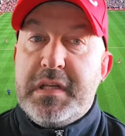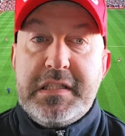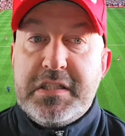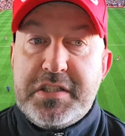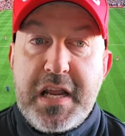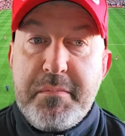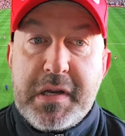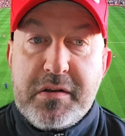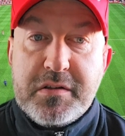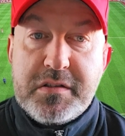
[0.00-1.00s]
It's a shame,
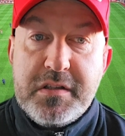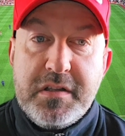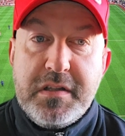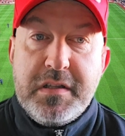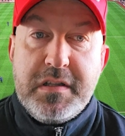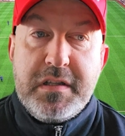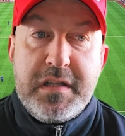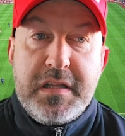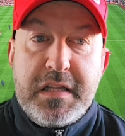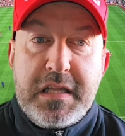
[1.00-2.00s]
because
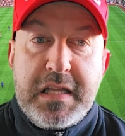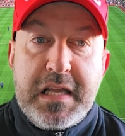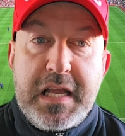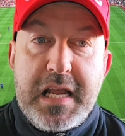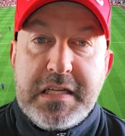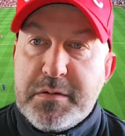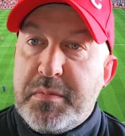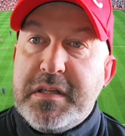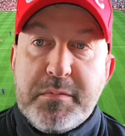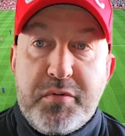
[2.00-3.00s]
he's
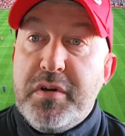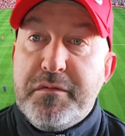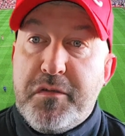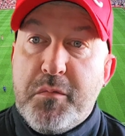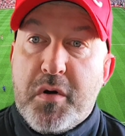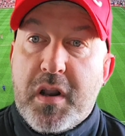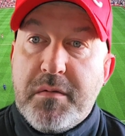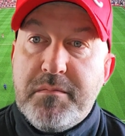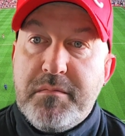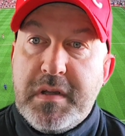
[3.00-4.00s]
a brilliant
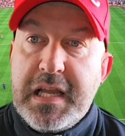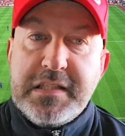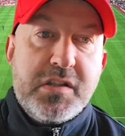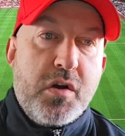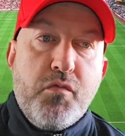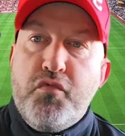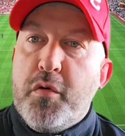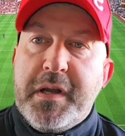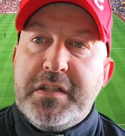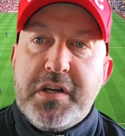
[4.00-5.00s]
footballer. He hasn't gone
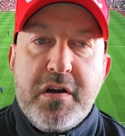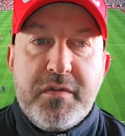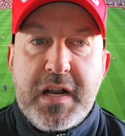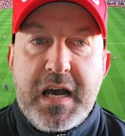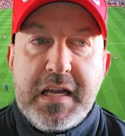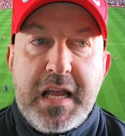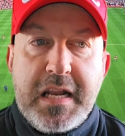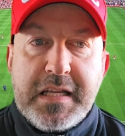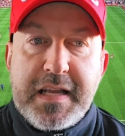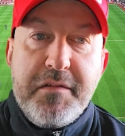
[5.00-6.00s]
rubbish overnight,
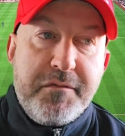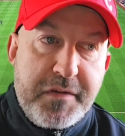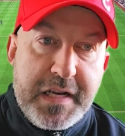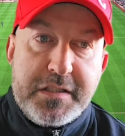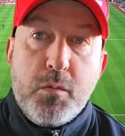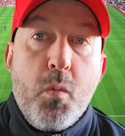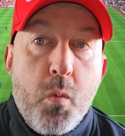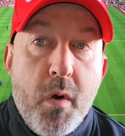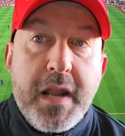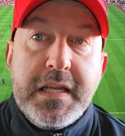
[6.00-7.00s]
and he can finish
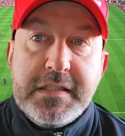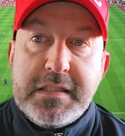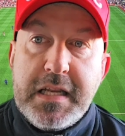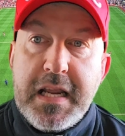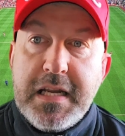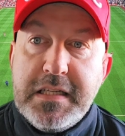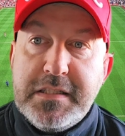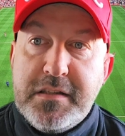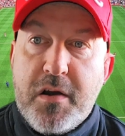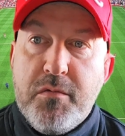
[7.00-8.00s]
when he's in
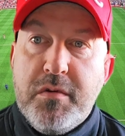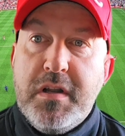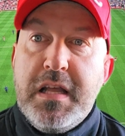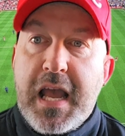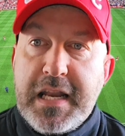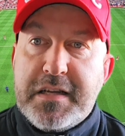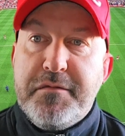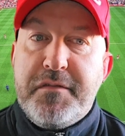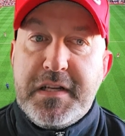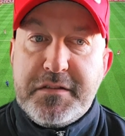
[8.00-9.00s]
his zone, and he
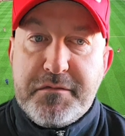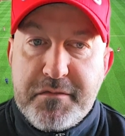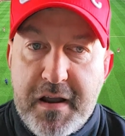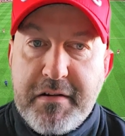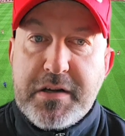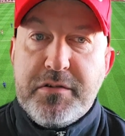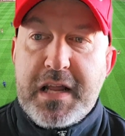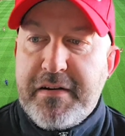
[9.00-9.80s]
can finish very good.